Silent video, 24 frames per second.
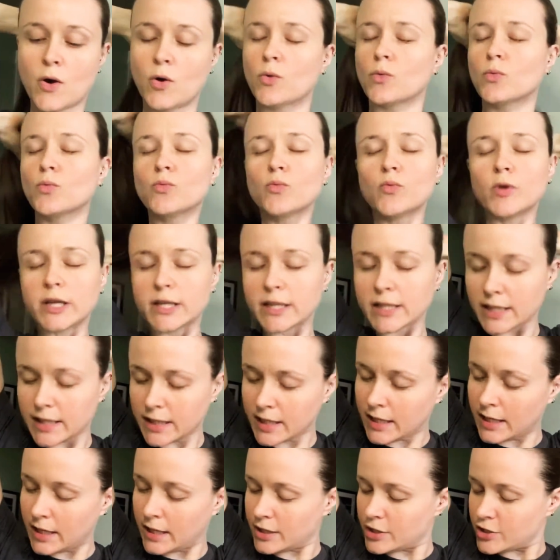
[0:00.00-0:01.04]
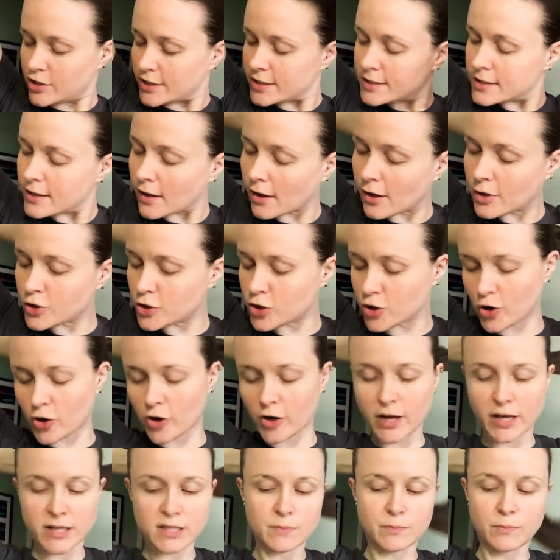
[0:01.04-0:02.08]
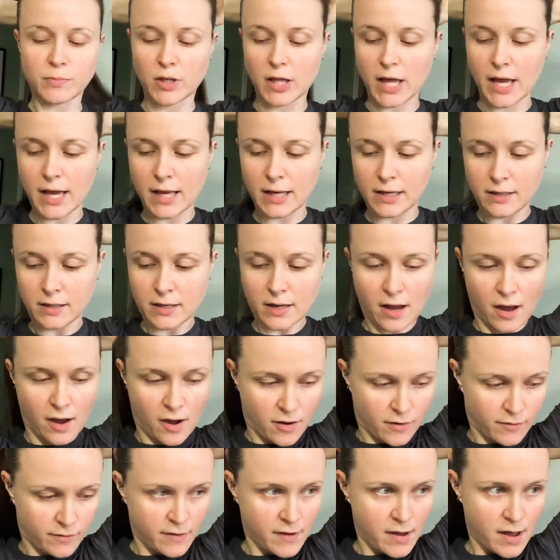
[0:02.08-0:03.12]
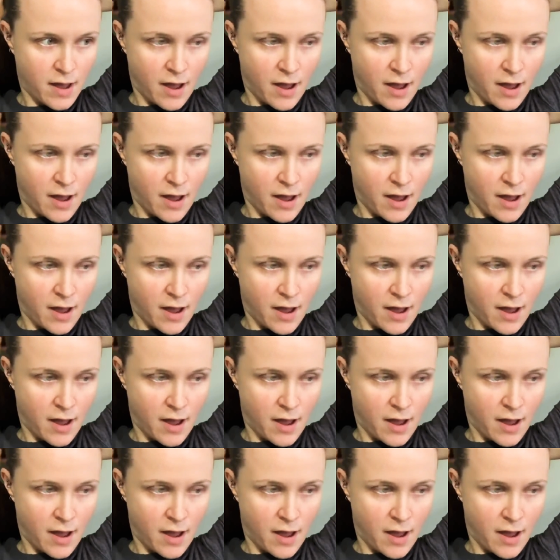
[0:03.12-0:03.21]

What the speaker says: really just luxurious blend of,